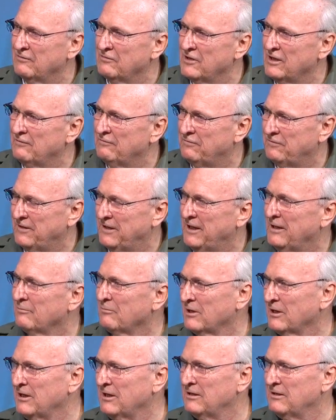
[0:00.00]
that
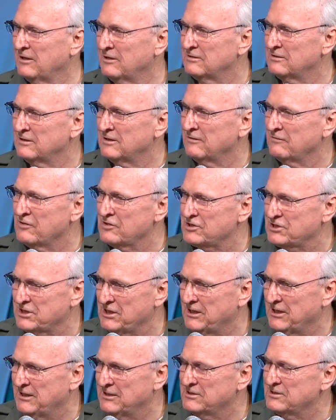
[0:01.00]
family, of the
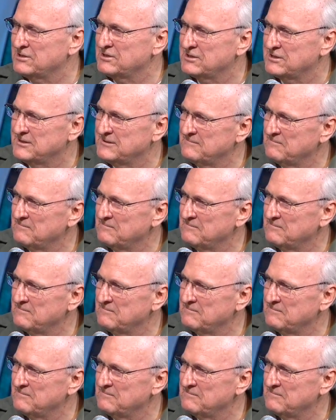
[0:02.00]
sons.